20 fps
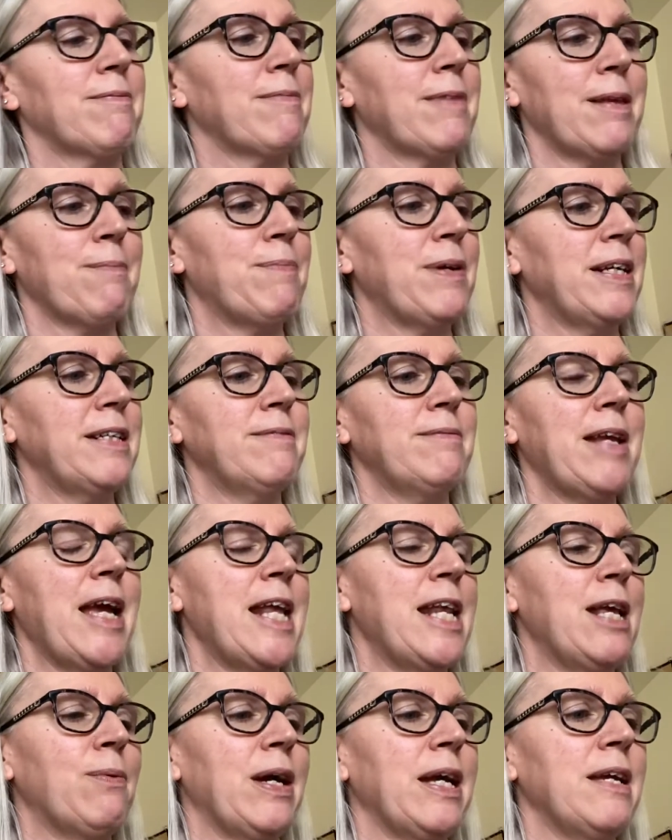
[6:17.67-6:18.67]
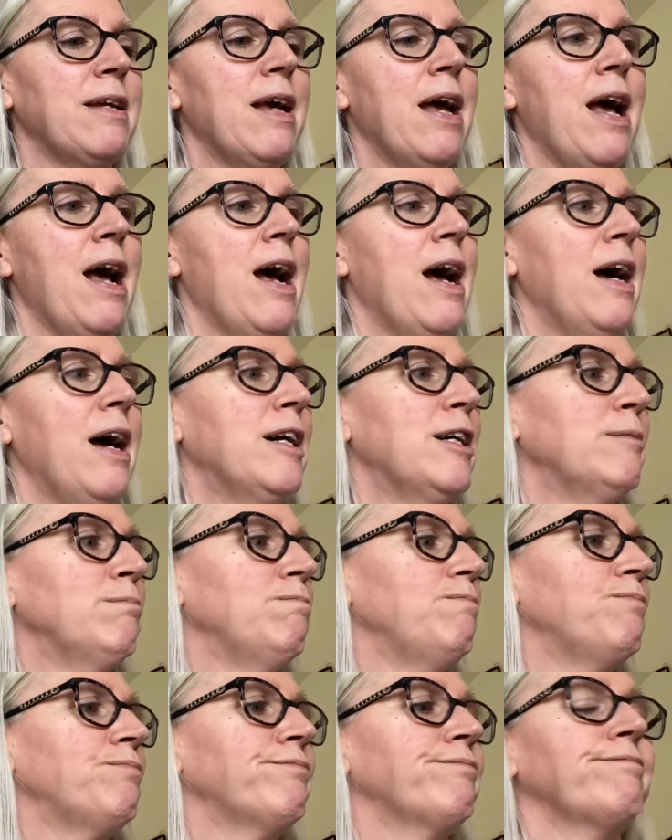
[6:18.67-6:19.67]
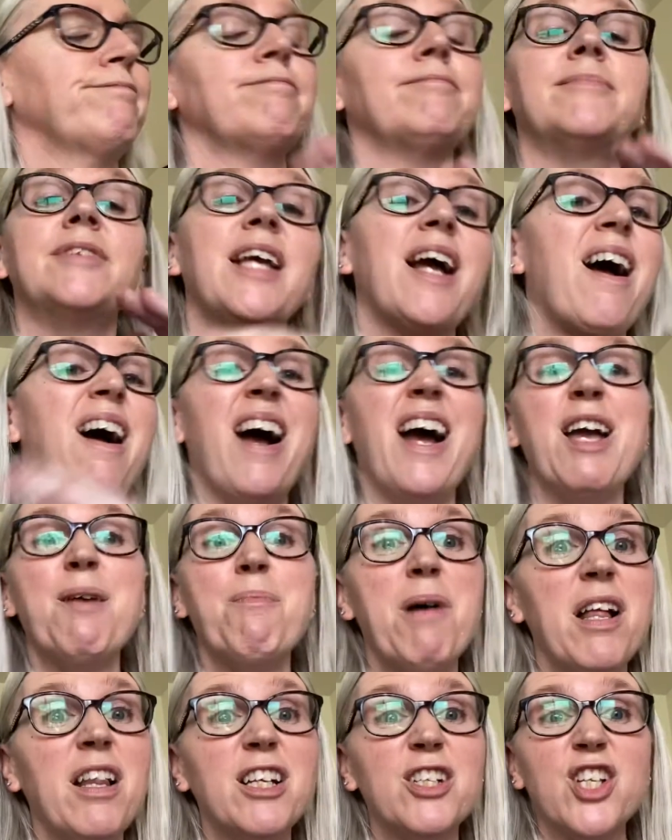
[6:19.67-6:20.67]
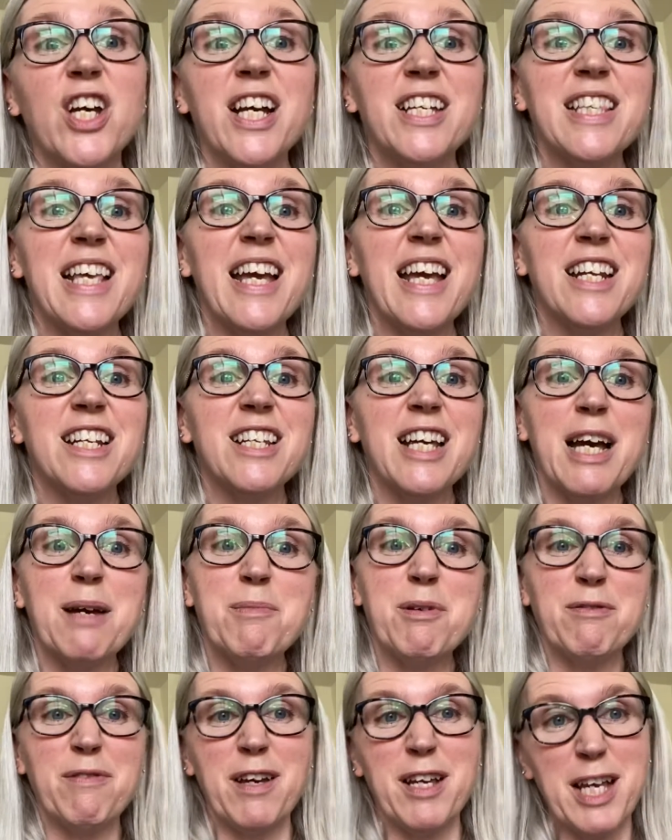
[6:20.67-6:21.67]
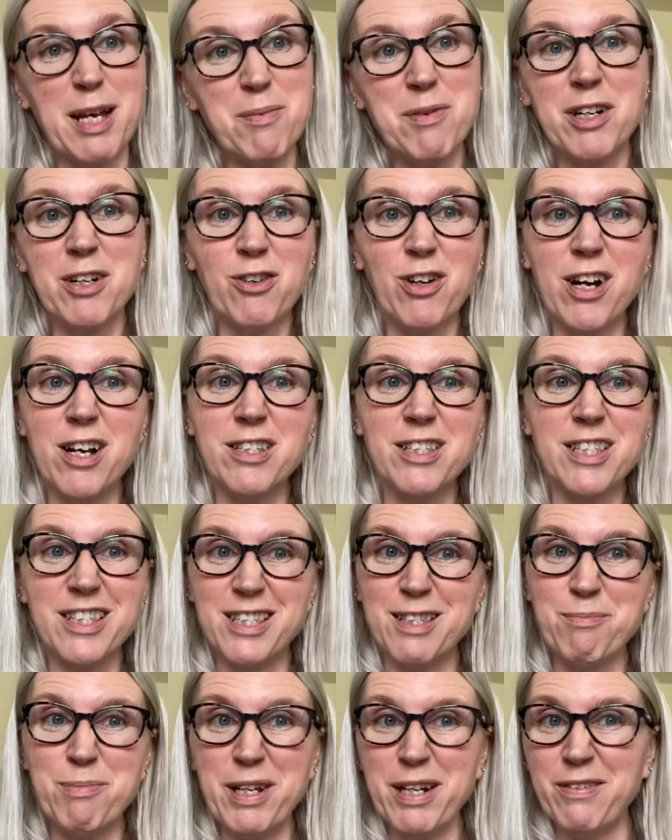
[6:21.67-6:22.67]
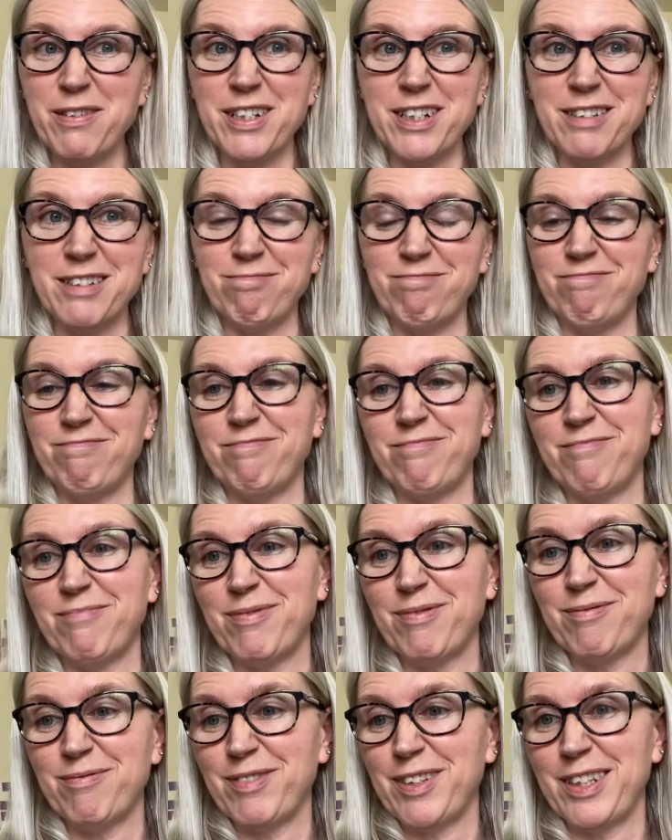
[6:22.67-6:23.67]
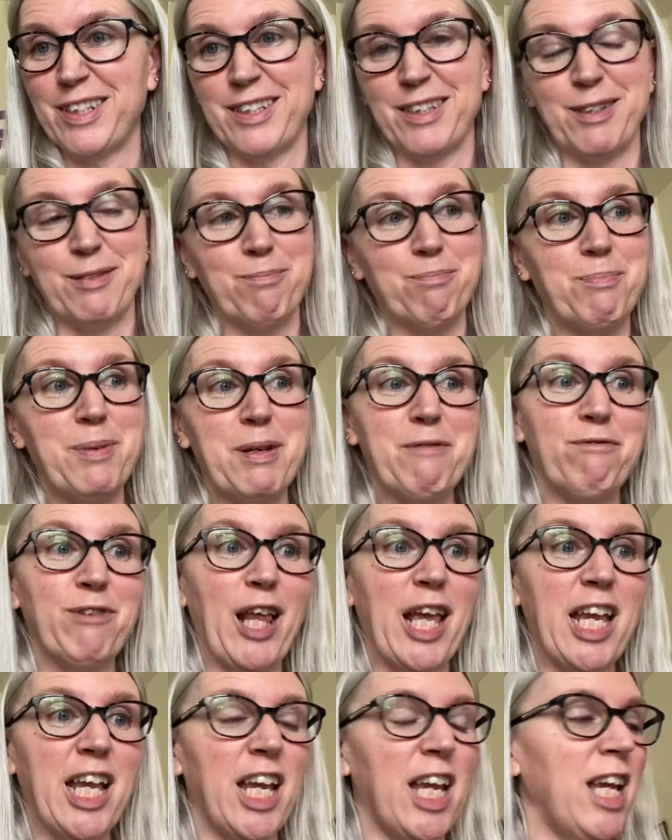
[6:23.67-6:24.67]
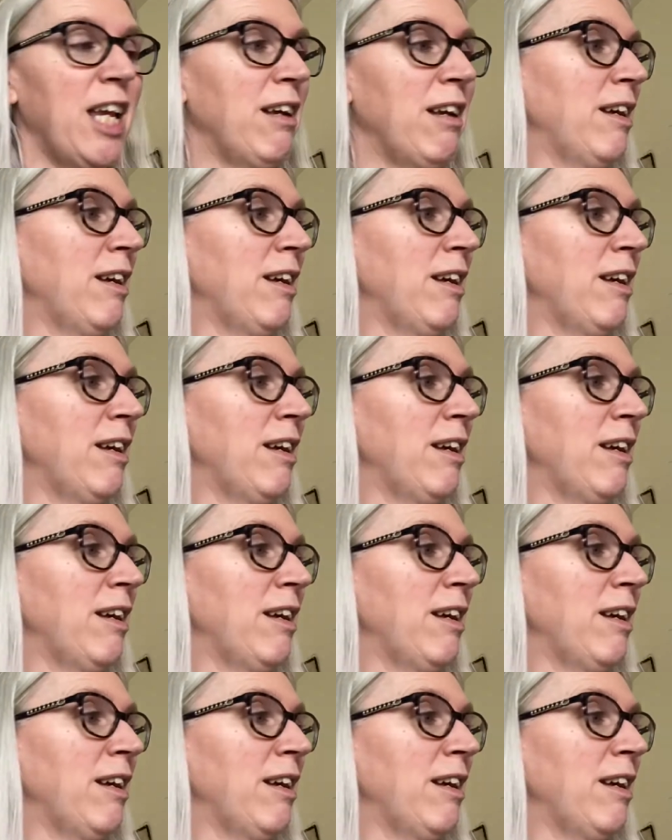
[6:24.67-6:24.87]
but anyway, I apologize ahead of time if I come across as a bit flaky.